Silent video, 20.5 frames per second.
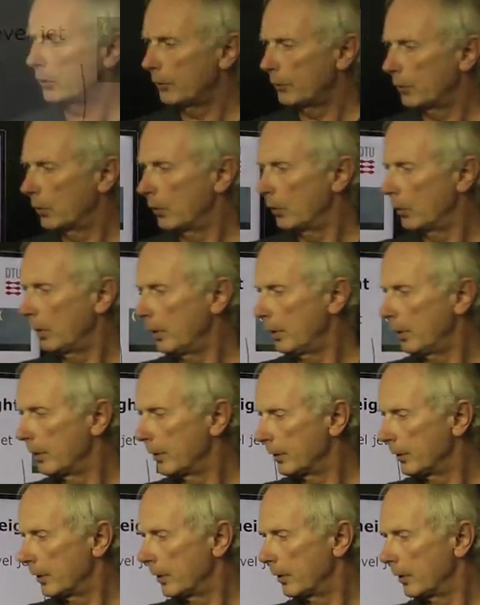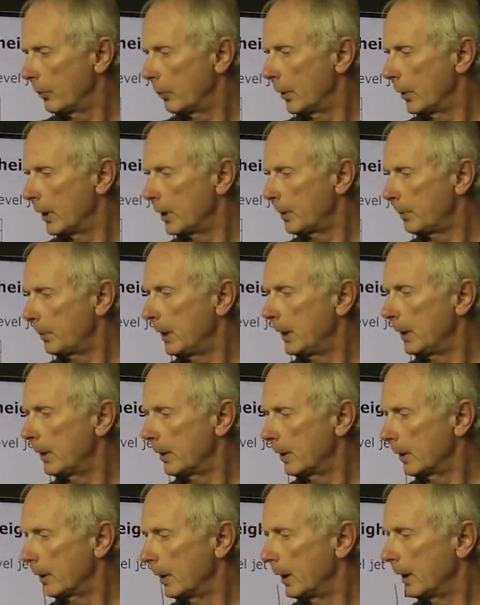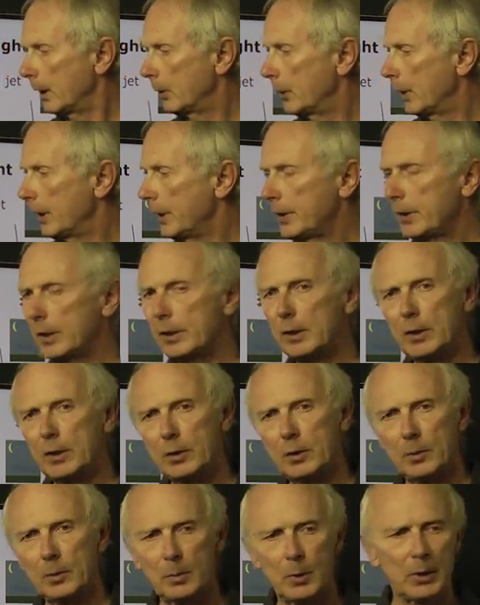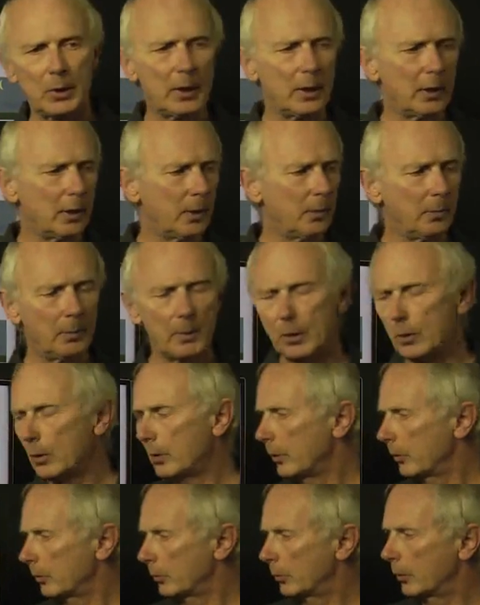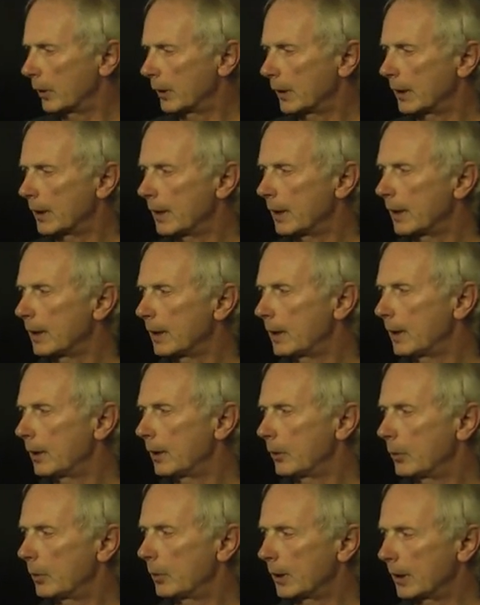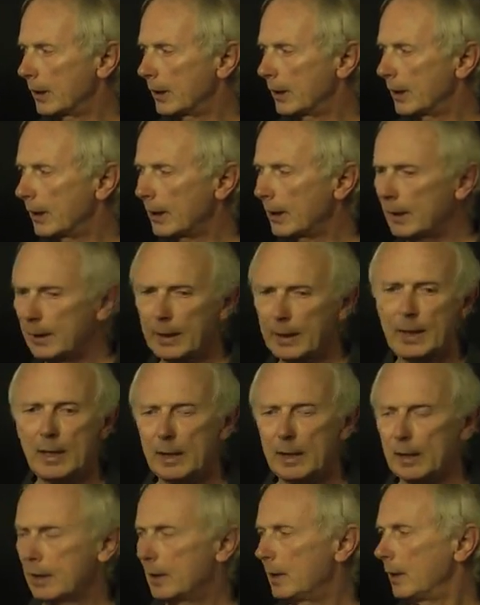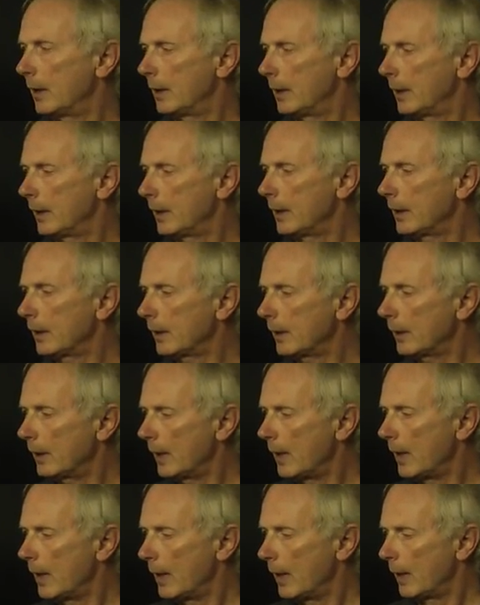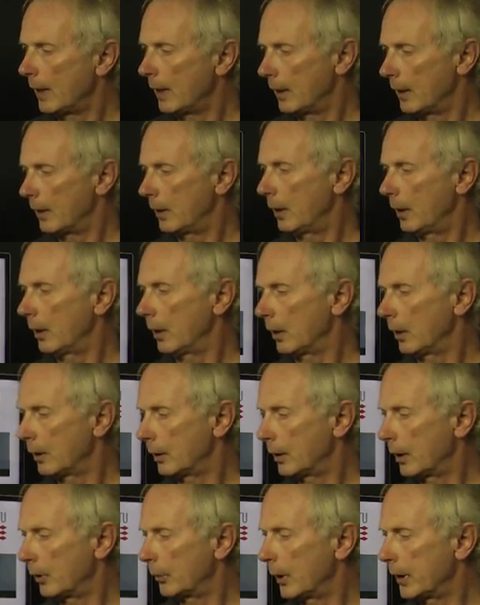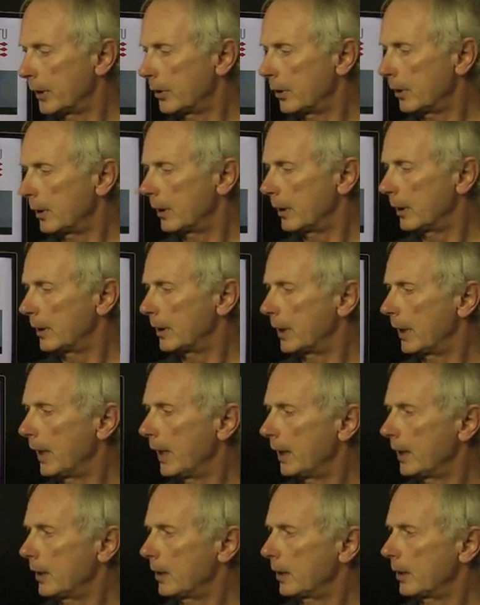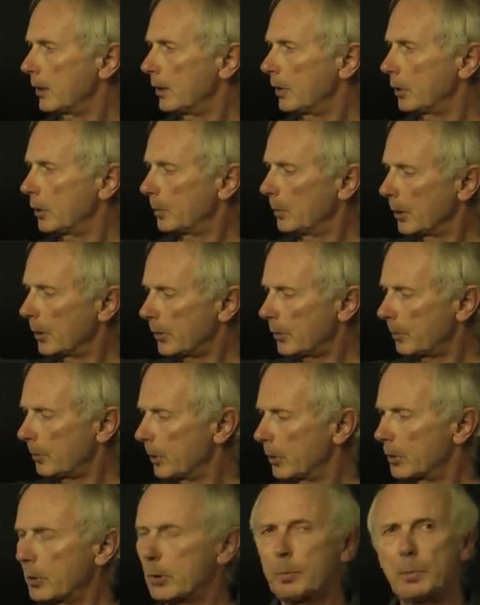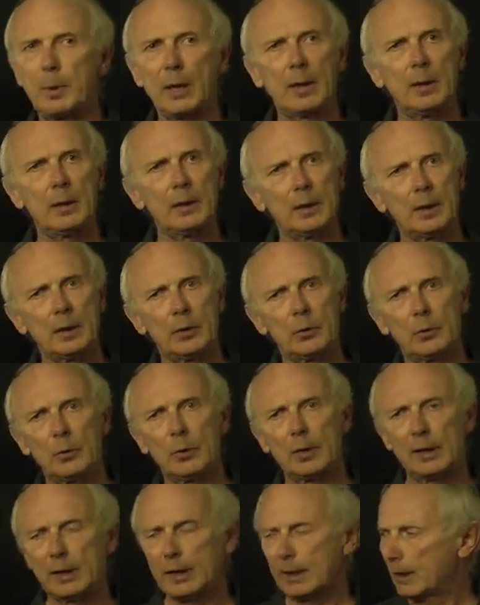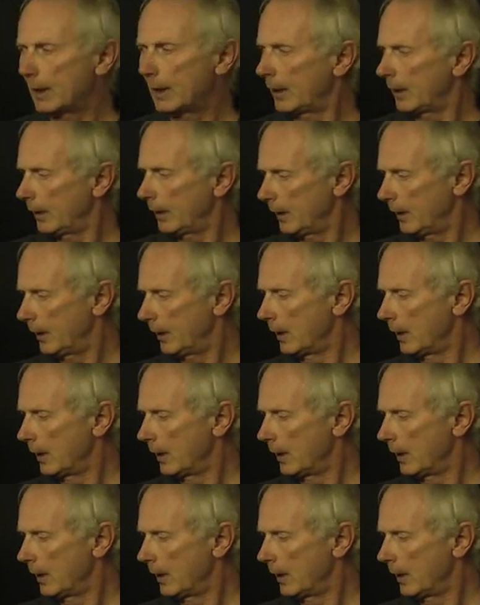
of all, the wind speed increases much more during the night than during the day. It's near linear. The directional change is much bigger than during the day.